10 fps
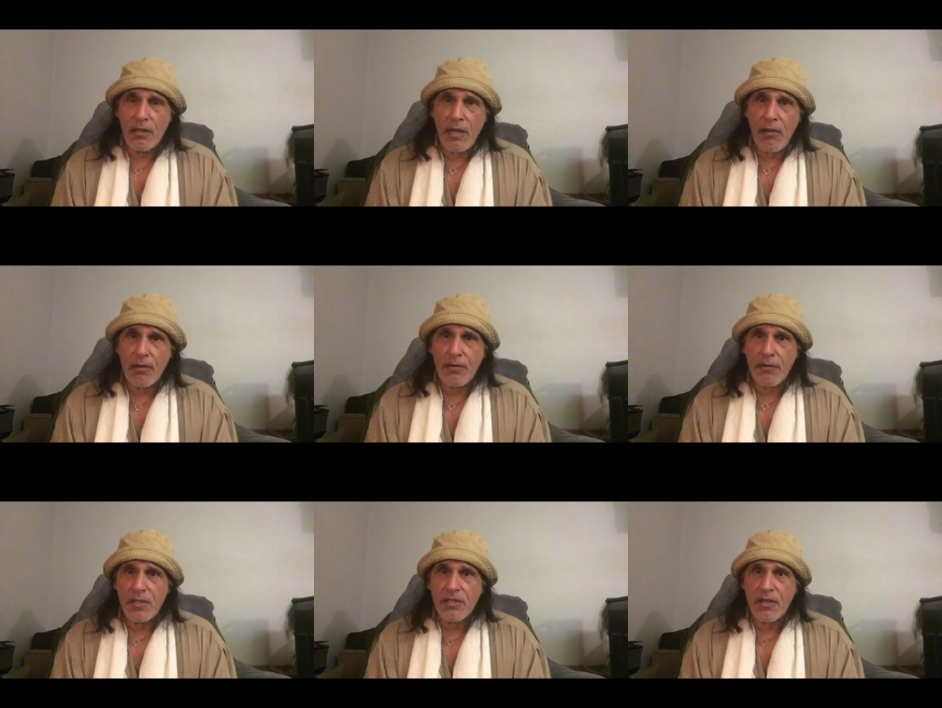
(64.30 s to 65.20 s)
a
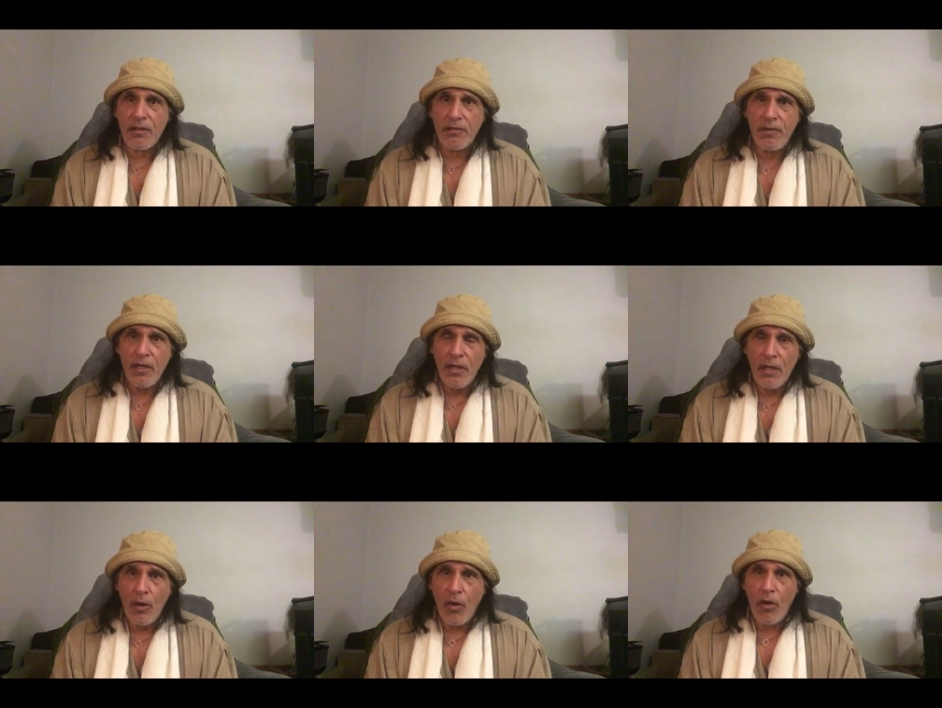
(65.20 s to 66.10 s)
characteristic of
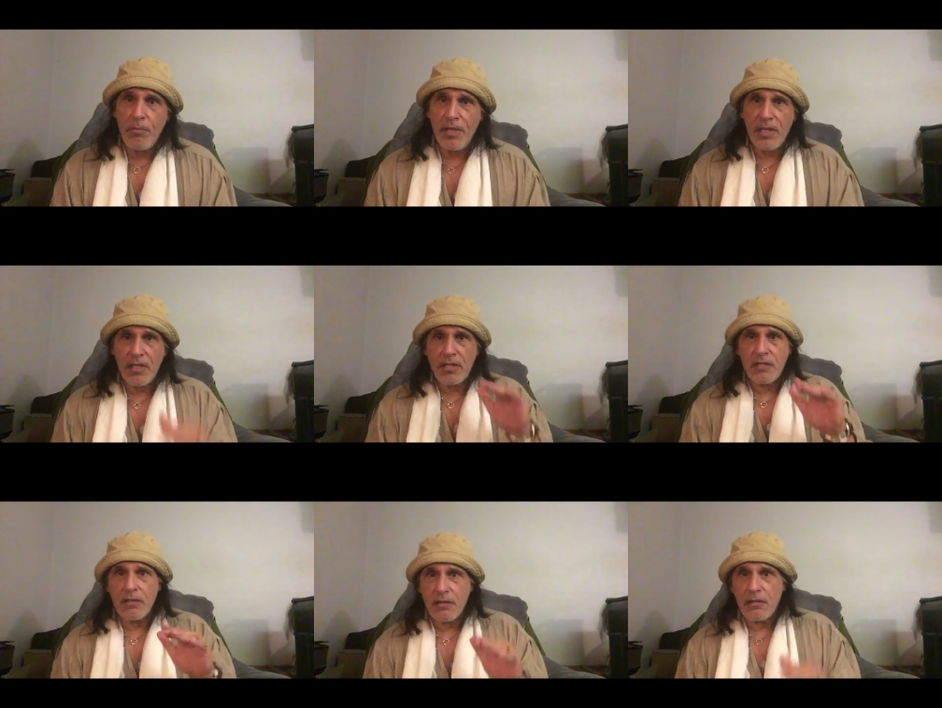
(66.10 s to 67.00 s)
all beings
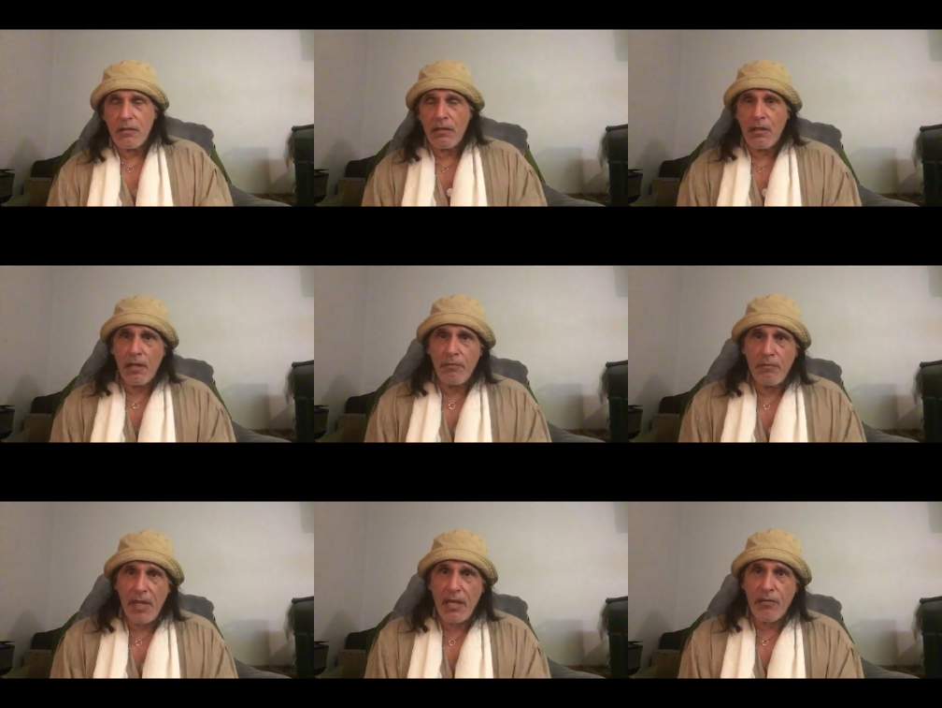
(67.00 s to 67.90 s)

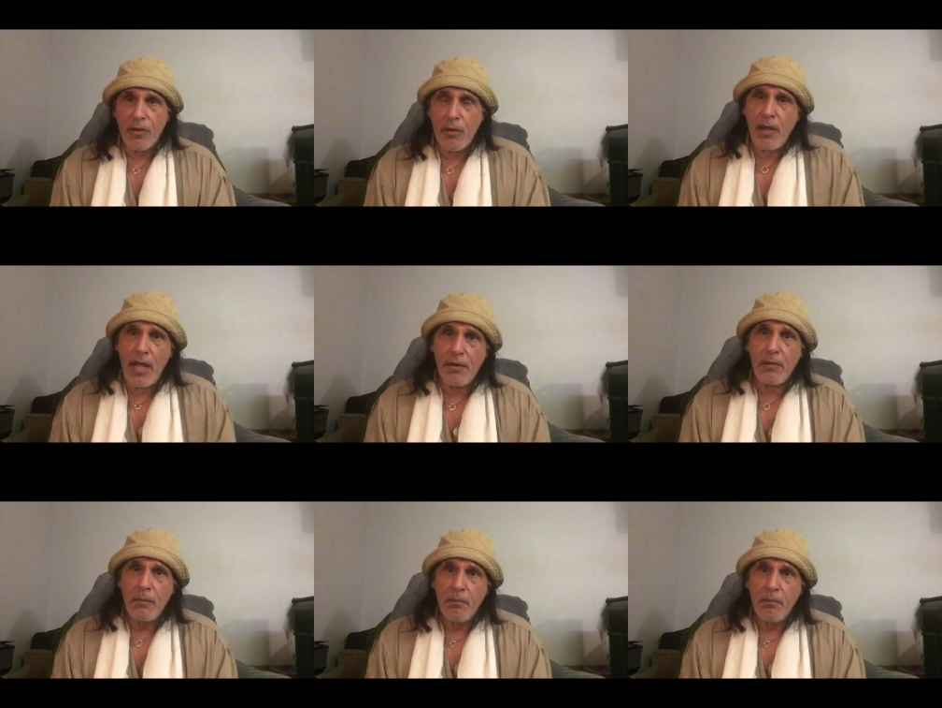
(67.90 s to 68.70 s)
um, made of a creator.